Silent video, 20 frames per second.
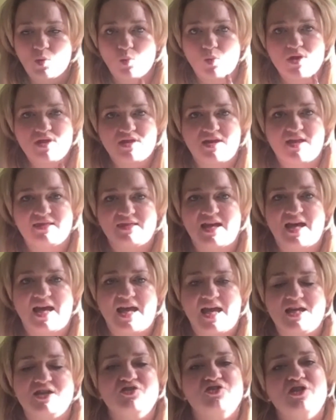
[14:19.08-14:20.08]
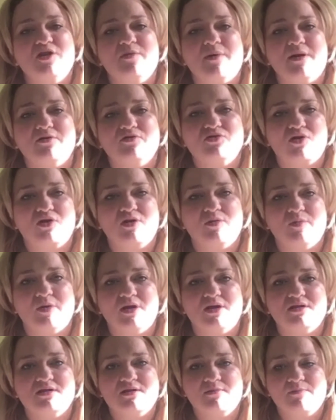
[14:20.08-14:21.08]
within that HTML
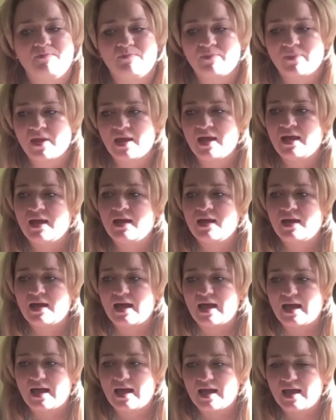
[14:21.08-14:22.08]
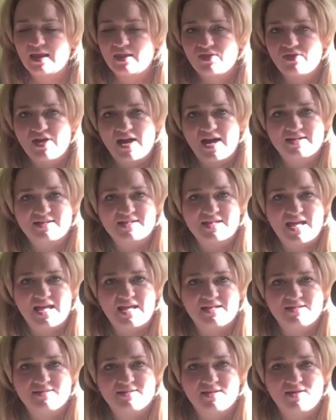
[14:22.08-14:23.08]
document. That
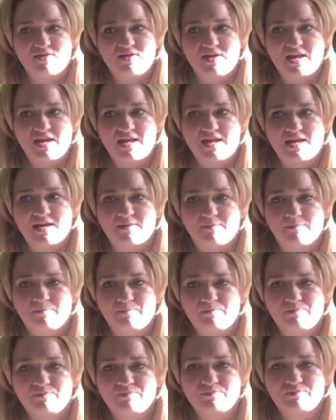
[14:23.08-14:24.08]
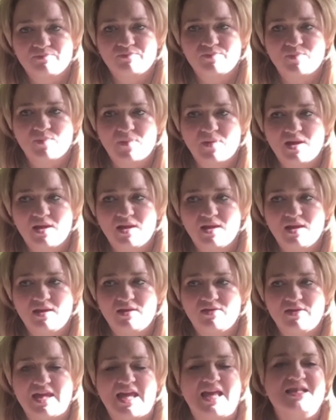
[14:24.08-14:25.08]
is the
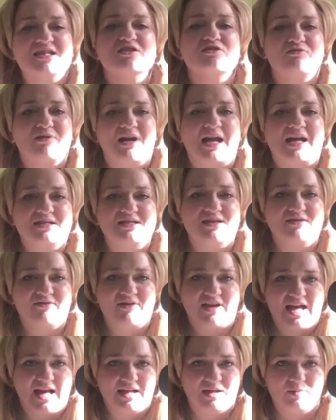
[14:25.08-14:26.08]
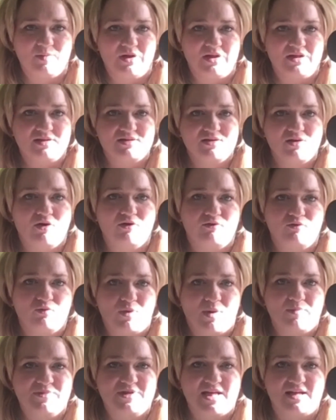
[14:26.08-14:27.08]
interactive element of
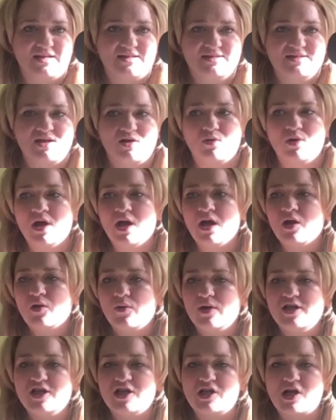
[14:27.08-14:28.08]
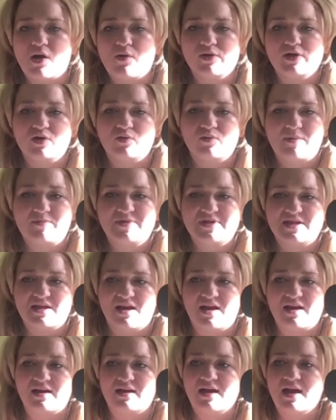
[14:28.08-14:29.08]
websites. So when you go on a
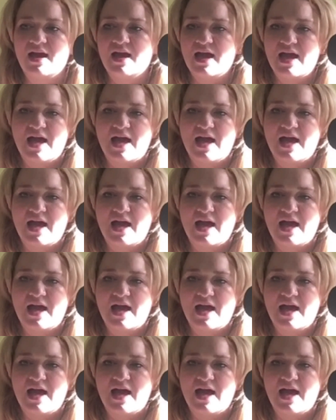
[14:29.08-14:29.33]
website